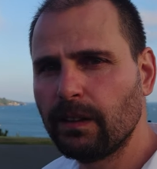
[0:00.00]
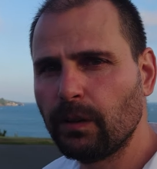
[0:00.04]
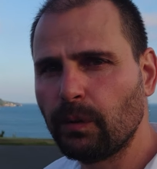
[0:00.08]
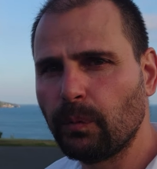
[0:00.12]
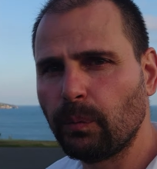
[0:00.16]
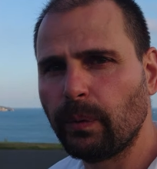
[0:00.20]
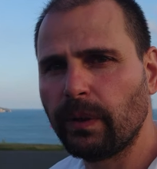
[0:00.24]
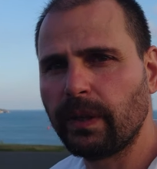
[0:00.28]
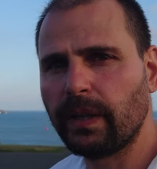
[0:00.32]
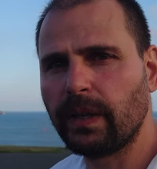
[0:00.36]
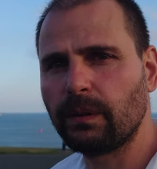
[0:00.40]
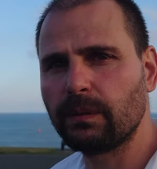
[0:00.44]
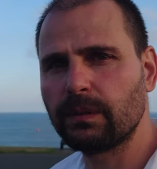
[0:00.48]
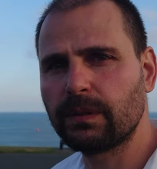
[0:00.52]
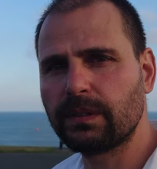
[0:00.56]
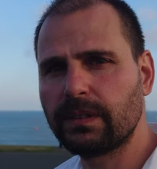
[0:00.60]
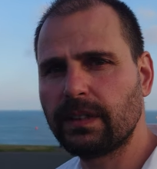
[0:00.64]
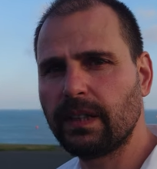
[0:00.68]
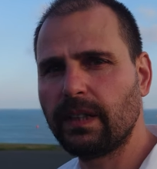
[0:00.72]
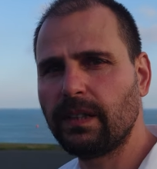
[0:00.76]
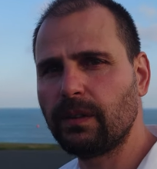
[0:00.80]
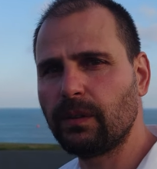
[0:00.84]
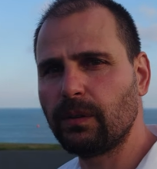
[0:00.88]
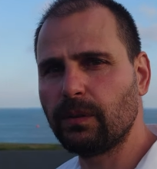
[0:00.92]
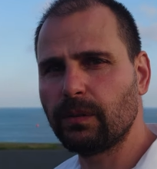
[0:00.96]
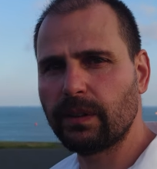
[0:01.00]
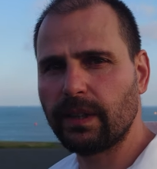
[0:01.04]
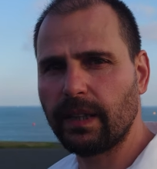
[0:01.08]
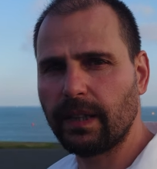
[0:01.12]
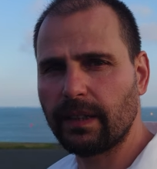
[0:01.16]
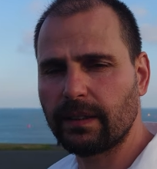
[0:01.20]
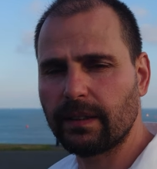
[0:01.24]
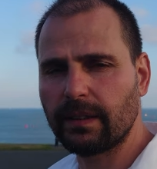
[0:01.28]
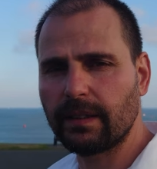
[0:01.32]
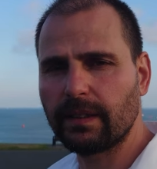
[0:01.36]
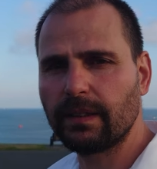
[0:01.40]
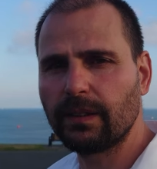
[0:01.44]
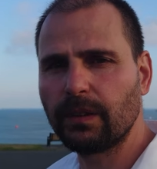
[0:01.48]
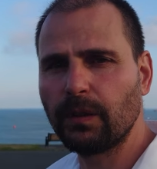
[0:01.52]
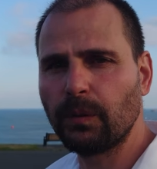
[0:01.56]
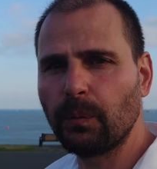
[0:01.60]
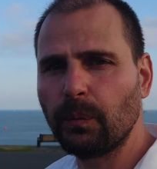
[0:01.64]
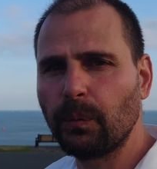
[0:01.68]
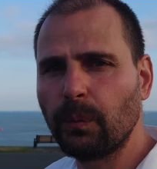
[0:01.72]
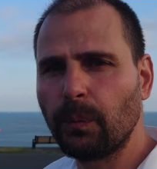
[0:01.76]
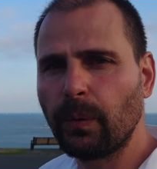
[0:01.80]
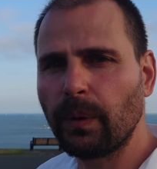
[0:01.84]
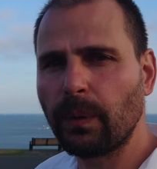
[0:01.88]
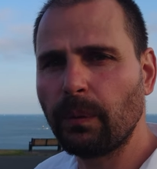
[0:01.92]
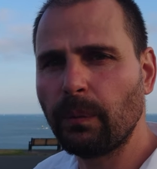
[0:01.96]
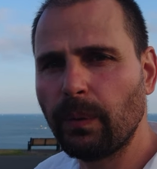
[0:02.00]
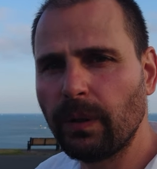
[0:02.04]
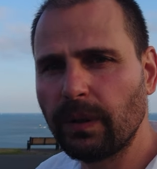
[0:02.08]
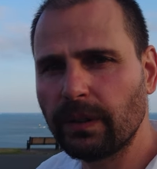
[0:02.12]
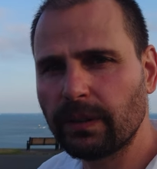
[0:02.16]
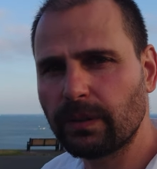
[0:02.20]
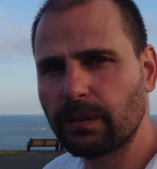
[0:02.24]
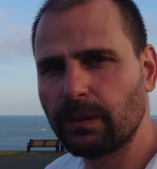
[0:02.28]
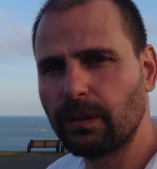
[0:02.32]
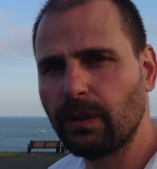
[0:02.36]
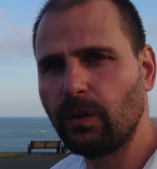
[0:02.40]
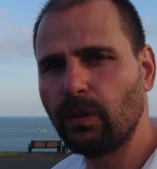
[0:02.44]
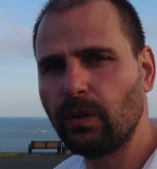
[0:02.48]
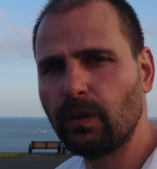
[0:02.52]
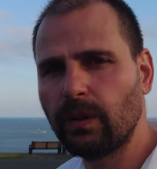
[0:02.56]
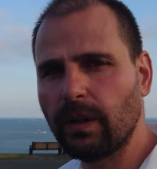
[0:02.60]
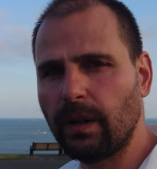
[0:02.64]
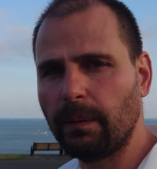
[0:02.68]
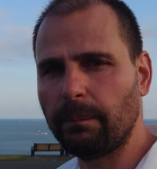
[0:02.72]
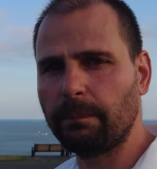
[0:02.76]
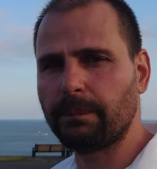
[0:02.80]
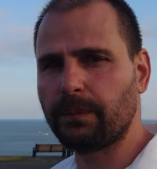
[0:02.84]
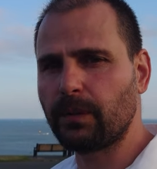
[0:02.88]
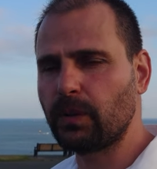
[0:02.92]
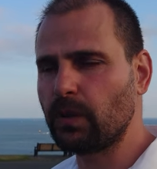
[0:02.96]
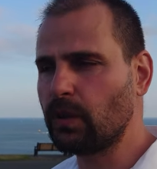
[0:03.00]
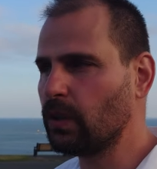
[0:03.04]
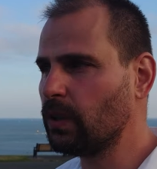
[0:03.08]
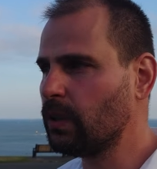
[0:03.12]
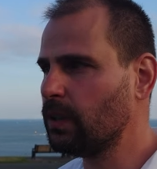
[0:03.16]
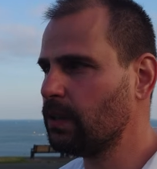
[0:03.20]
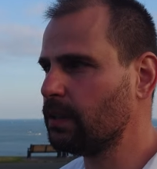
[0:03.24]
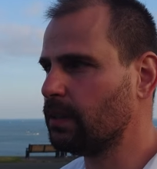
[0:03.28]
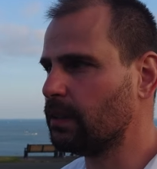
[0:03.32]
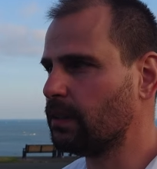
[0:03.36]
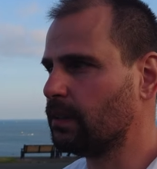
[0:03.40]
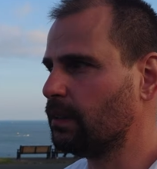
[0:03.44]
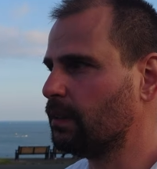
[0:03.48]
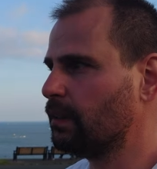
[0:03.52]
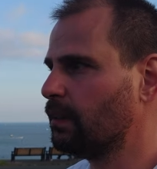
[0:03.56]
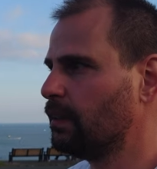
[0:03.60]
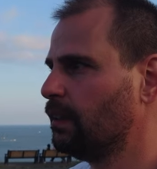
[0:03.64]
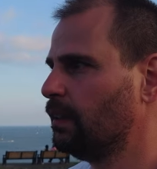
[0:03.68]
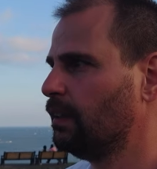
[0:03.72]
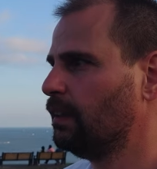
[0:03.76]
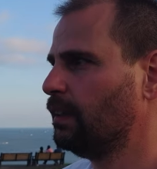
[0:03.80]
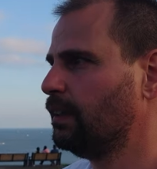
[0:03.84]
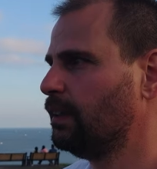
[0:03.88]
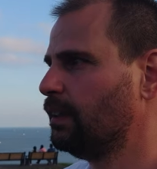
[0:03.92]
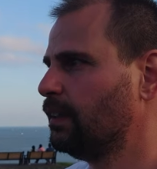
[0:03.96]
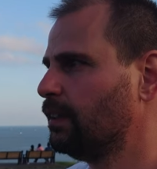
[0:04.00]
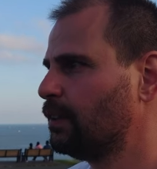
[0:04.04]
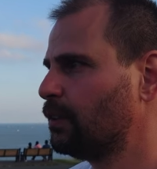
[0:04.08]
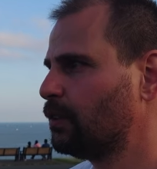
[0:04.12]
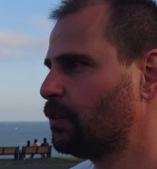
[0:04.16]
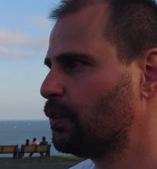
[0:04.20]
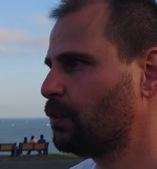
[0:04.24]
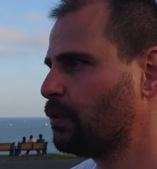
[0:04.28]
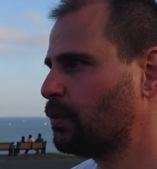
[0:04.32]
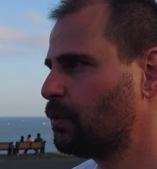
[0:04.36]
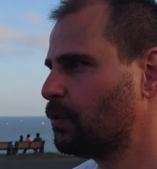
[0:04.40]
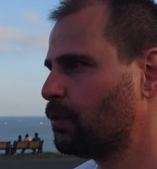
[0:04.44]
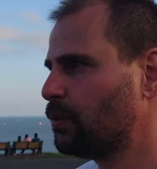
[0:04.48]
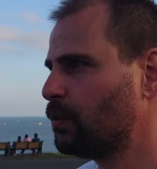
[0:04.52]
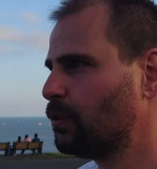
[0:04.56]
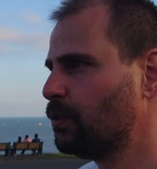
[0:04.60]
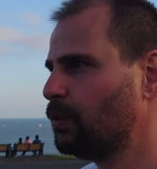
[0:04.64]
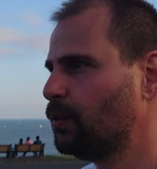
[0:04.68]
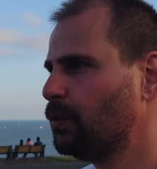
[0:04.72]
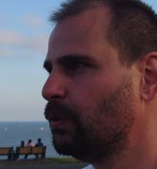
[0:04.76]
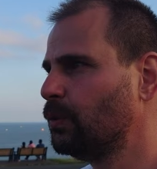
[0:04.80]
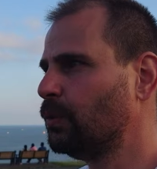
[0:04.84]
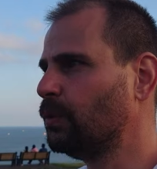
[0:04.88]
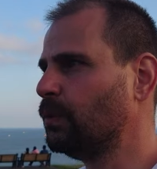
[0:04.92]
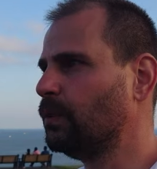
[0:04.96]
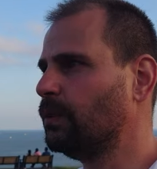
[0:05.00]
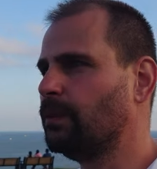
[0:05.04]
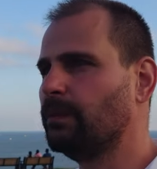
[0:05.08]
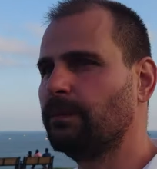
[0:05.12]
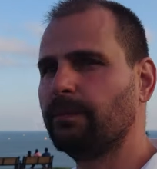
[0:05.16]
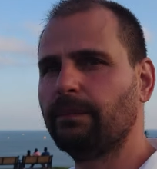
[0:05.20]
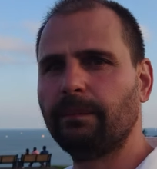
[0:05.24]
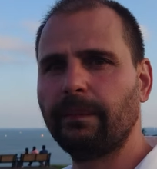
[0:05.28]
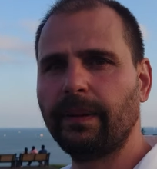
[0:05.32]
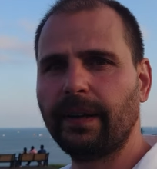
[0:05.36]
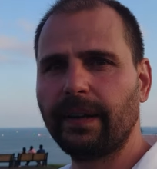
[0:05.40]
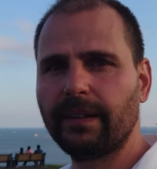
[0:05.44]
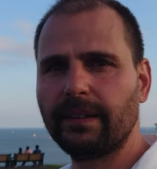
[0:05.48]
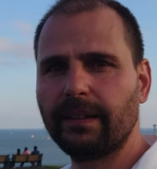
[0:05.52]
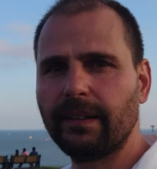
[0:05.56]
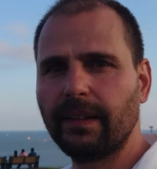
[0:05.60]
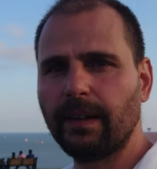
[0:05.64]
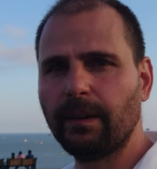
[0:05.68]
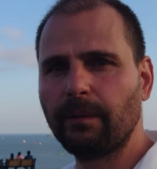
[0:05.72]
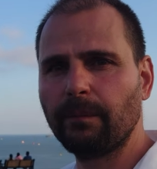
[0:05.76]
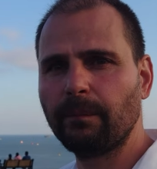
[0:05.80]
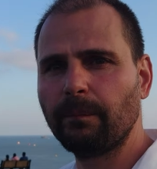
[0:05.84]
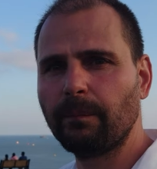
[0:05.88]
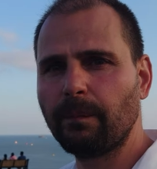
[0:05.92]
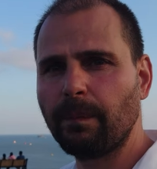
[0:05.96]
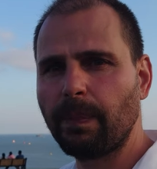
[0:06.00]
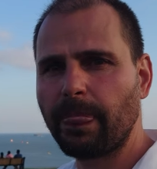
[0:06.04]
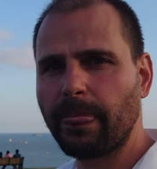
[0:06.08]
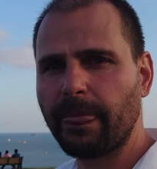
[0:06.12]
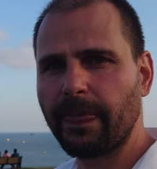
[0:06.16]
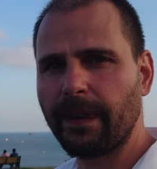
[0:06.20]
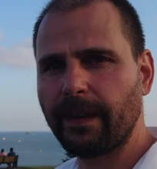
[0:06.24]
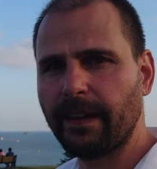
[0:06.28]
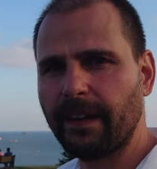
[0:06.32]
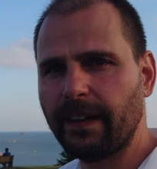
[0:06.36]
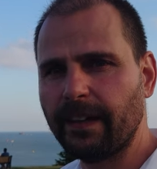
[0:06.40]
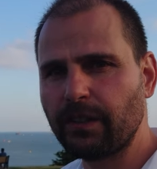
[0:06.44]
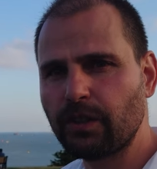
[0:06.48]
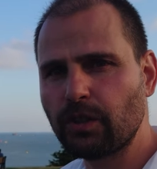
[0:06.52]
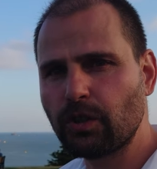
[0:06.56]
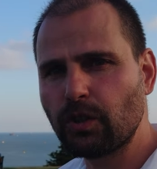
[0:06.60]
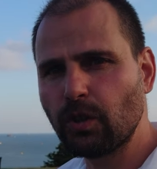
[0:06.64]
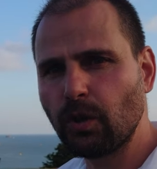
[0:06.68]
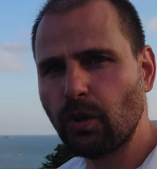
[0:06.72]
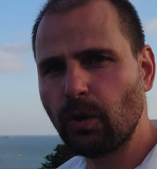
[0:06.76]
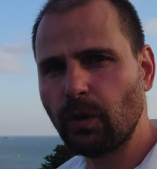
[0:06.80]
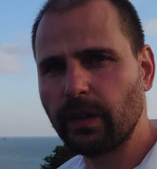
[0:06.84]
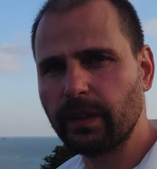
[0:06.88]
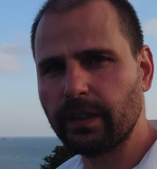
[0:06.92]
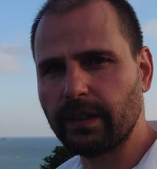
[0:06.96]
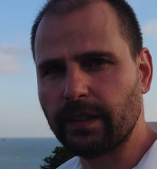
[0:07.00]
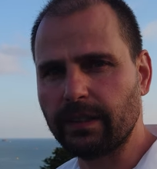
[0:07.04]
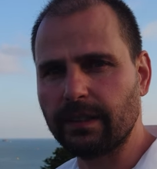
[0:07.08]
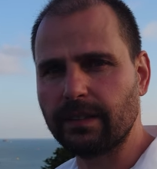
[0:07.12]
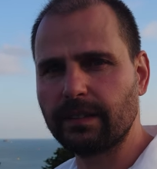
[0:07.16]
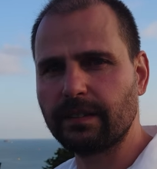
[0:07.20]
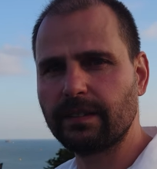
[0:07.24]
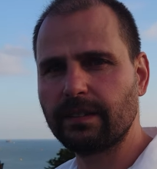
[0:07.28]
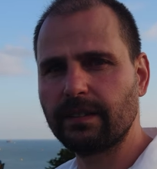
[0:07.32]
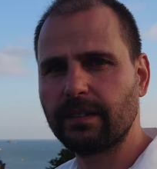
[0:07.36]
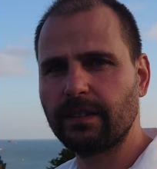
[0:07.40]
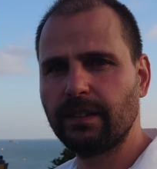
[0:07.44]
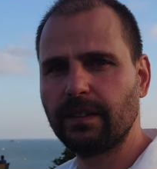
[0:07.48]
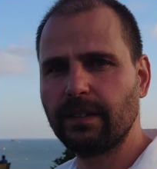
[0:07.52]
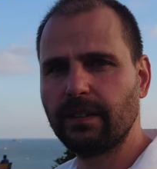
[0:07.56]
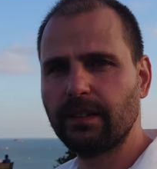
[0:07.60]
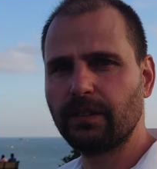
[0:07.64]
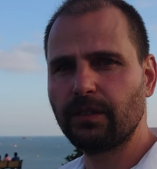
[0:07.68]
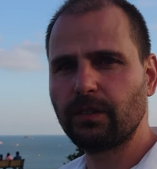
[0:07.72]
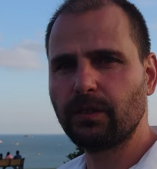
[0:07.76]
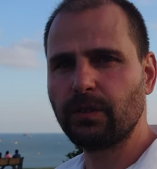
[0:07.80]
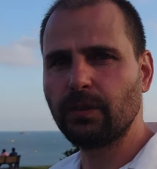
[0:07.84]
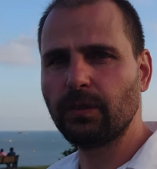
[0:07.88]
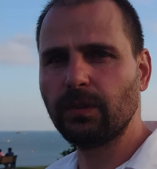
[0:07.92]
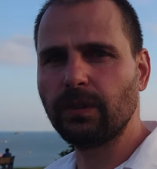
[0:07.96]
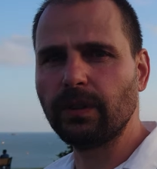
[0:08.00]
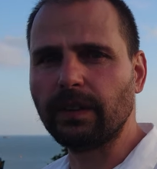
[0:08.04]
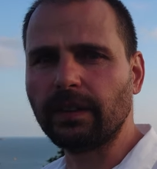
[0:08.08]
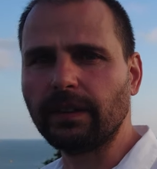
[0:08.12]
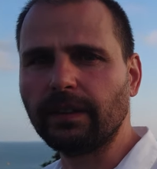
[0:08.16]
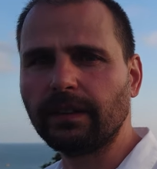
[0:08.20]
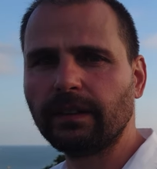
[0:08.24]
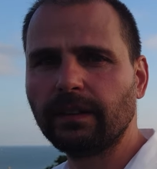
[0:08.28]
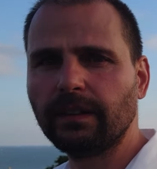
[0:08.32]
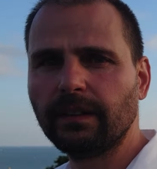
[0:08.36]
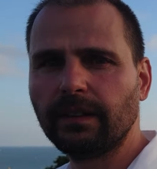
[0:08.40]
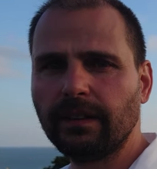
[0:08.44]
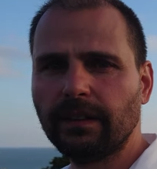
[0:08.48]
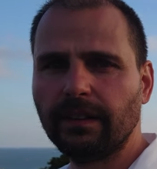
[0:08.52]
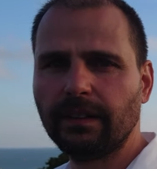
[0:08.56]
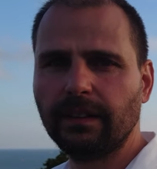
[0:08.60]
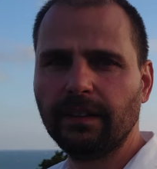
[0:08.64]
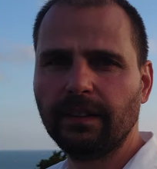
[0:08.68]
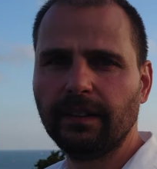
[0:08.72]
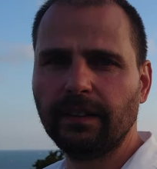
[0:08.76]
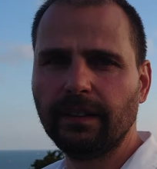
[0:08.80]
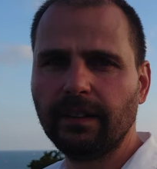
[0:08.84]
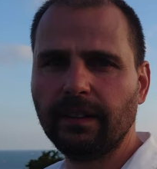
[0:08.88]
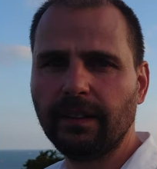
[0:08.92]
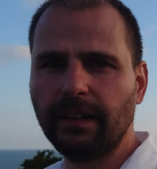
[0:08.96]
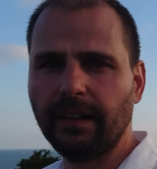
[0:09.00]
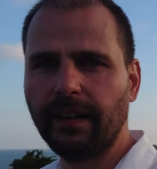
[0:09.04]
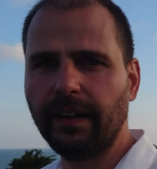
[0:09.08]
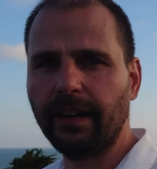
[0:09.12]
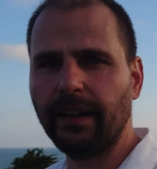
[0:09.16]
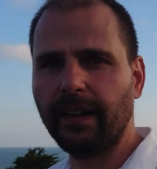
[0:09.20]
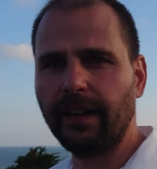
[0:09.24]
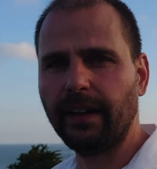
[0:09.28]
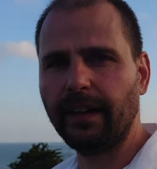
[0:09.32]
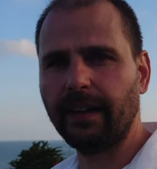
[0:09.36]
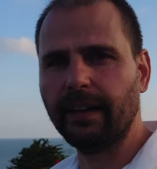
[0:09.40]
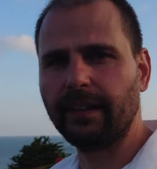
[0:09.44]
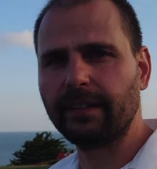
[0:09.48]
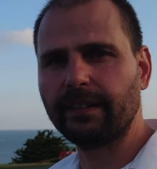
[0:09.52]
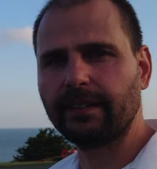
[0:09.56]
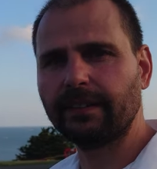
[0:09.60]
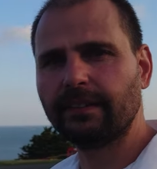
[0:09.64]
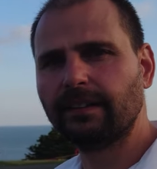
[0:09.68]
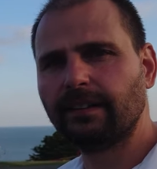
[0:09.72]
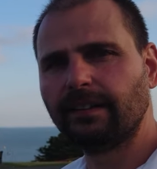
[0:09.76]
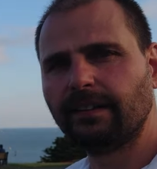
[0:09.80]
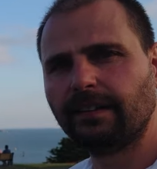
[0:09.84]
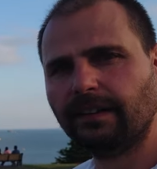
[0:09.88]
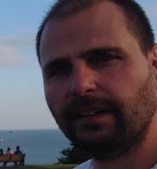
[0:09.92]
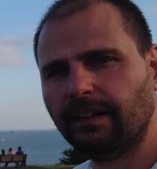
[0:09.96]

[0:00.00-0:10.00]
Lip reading: where I was telling you that we want to hook up children to make them enjoy this truly and